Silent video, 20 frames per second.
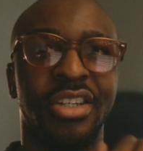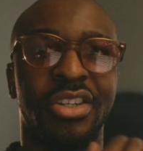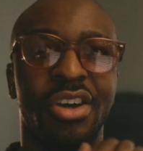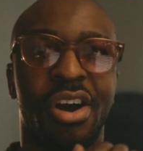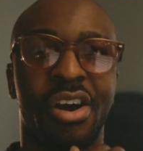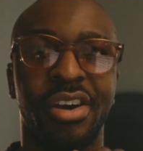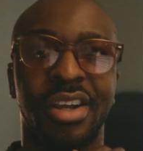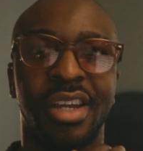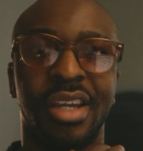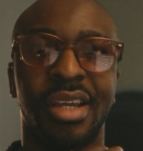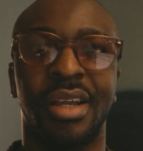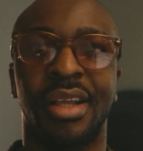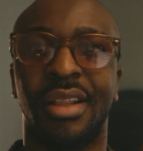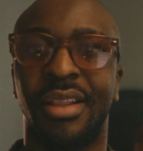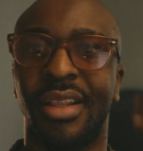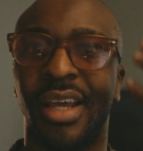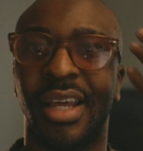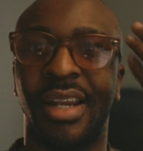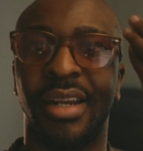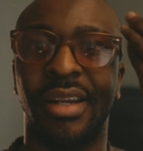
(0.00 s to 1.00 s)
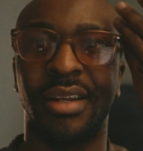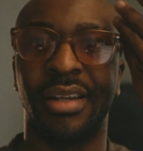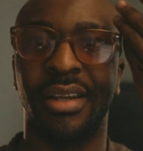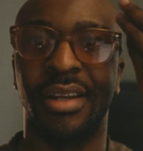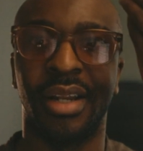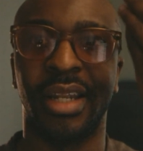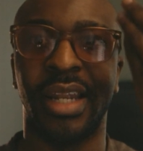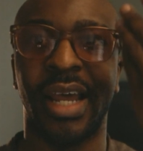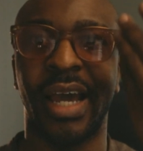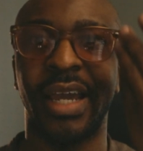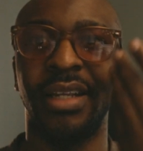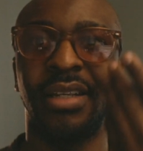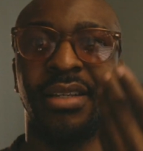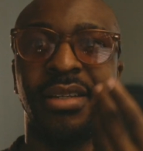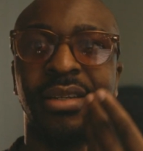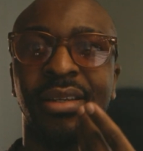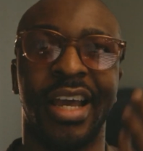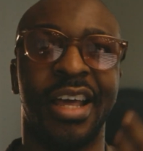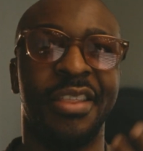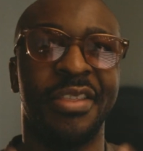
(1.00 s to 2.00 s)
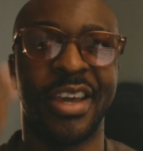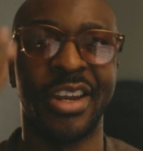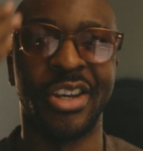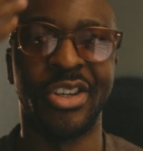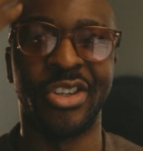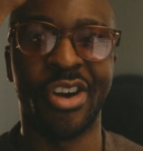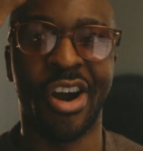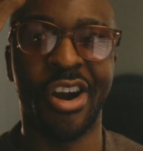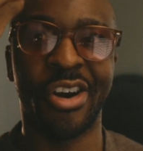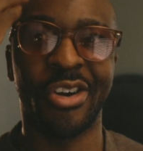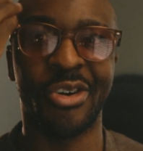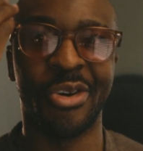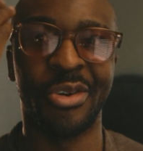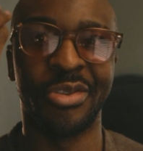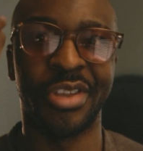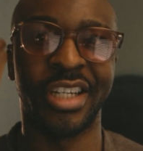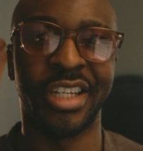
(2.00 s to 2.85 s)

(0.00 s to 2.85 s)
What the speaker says: dark, then light, and then dark on the